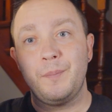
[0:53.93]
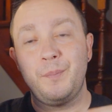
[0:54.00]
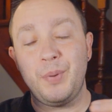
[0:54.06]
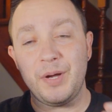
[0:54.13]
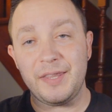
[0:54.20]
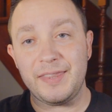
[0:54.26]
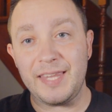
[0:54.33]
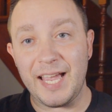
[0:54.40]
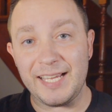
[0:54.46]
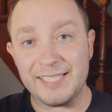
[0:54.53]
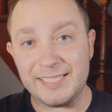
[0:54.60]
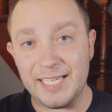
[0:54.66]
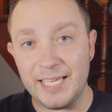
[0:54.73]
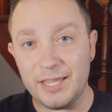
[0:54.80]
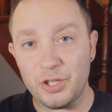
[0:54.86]
but I
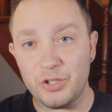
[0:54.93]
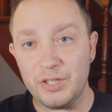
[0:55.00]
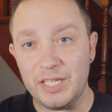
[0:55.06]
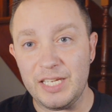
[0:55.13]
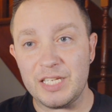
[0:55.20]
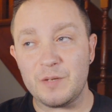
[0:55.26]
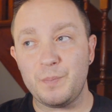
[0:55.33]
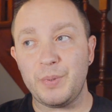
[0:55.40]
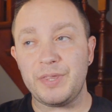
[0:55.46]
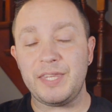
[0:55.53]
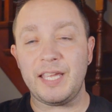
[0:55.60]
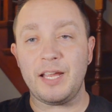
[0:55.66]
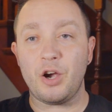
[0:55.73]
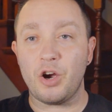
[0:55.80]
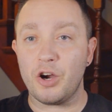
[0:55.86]
say they're niche, but
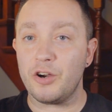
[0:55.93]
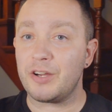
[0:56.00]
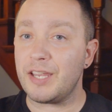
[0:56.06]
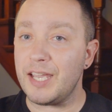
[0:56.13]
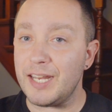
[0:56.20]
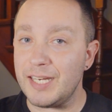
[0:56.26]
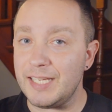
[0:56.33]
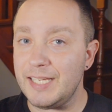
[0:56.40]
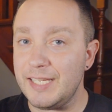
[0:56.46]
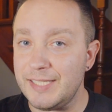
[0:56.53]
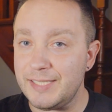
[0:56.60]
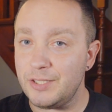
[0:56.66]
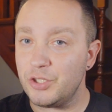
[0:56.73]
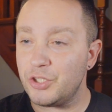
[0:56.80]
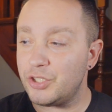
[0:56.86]
they are kind of
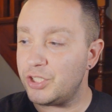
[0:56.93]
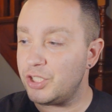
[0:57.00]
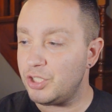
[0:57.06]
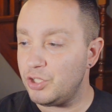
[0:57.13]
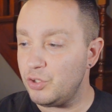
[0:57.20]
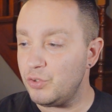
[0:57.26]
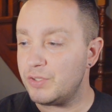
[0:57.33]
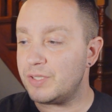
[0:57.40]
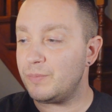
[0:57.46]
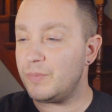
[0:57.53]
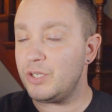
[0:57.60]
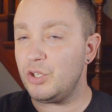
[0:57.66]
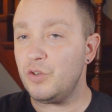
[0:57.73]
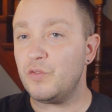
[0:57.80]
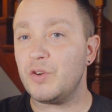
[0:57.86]
easier to use and
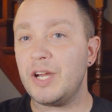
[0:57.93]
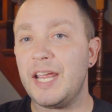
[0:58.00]
maneuver.